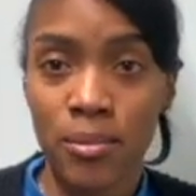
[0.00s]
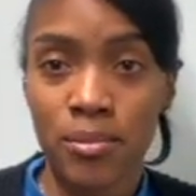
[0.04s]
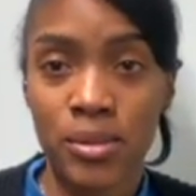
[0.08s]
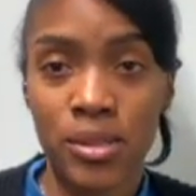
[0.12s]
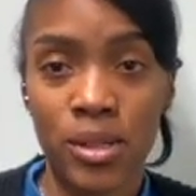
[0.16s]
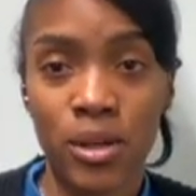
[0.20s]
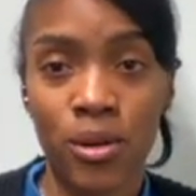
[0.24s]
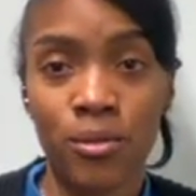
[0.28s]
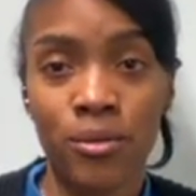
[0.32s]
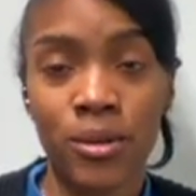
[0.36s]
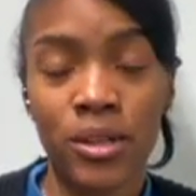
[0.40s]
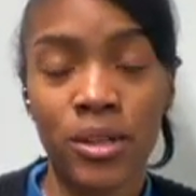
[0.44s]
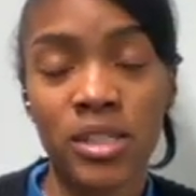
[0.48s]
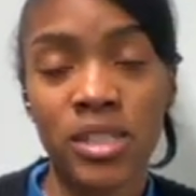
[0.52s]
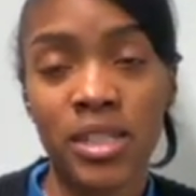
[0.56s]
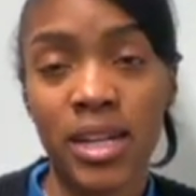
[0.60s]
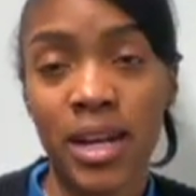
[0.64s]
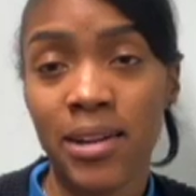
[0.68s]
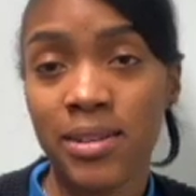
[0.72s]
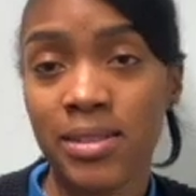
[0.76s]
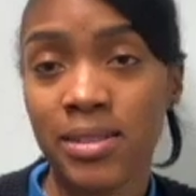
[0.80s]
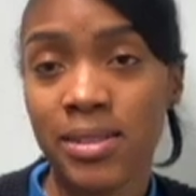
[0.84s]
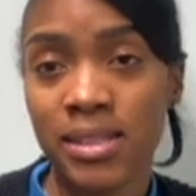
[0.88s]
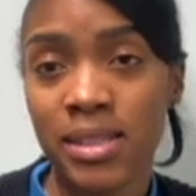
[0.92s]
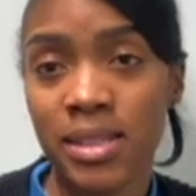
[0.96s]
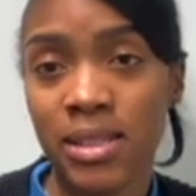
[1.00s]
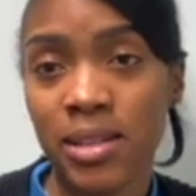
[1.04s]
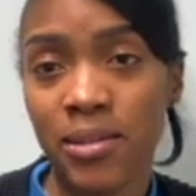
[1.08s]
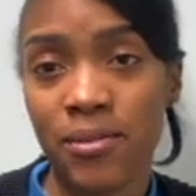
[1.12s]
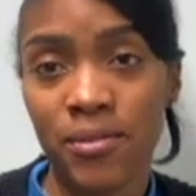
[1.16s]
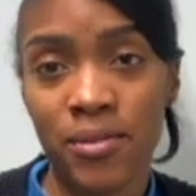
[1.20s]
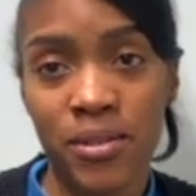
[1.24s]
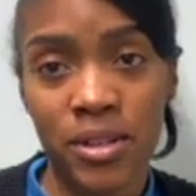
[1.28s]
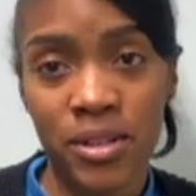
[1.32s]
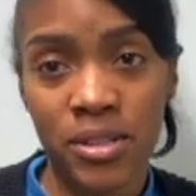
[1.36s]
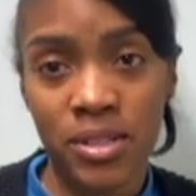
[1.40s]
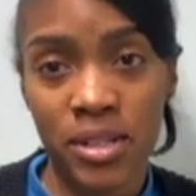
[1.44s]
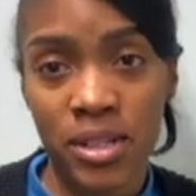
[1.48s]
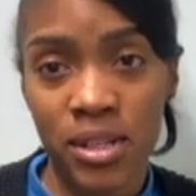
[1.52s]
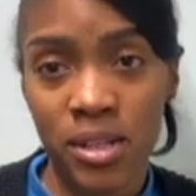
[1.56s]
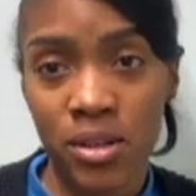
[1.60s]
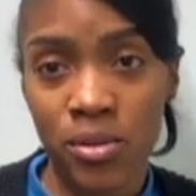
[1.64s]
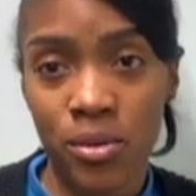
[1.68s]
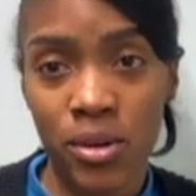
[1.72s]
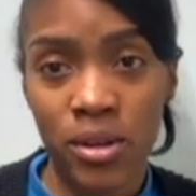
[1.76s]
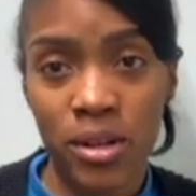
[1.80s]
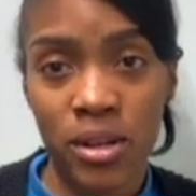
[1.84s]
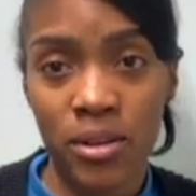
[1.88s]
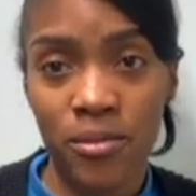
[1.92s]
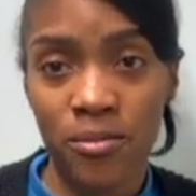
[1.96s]
So reach out and see if there's
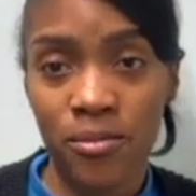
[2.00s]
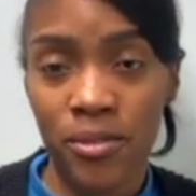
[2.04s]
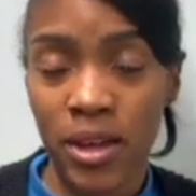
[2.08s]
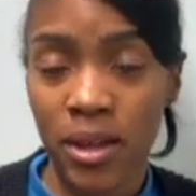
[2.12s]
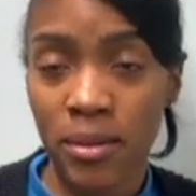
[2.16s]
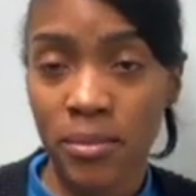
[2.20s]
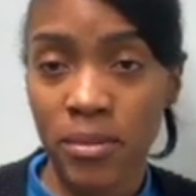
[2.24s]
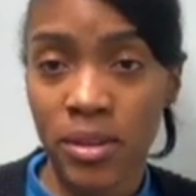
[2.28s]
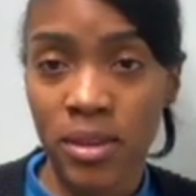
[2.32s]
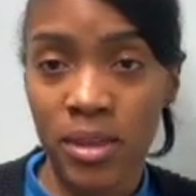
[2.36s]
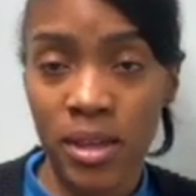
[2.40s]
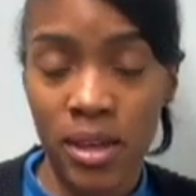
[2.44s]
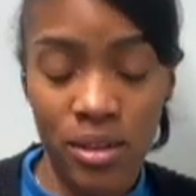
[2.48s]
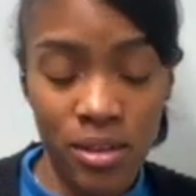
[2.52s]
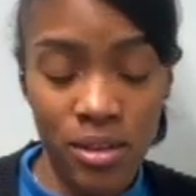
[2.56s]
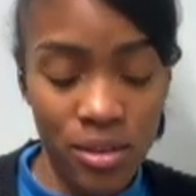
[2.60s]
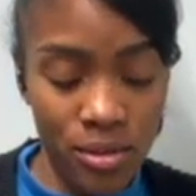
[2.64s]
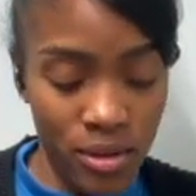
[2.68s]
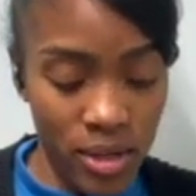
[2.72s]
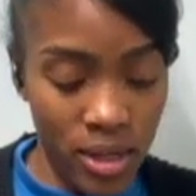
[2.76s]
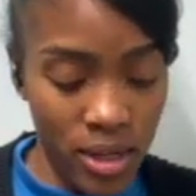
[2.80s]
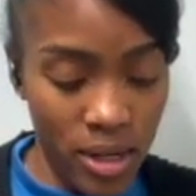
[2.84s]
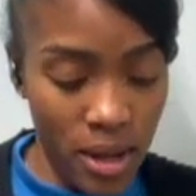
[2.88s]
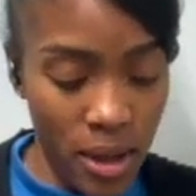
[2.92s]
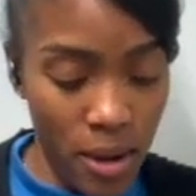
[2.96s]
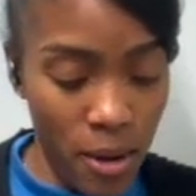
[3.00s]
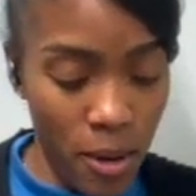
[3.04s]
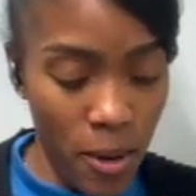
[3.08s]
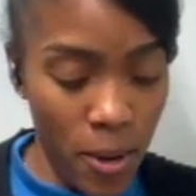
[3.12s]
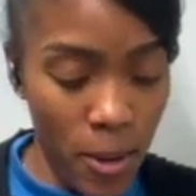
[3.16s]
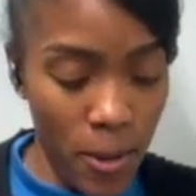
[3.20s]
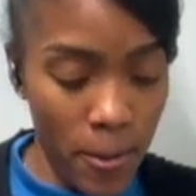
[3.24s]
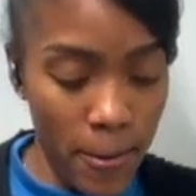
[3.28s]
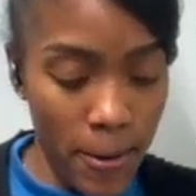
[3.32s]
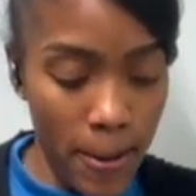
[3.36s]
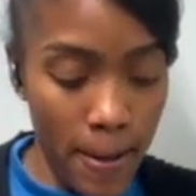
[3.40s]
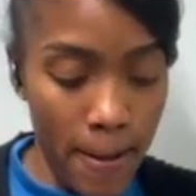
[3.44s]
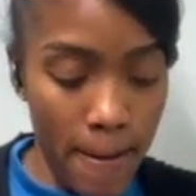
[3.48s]
anyone in the family that you can help.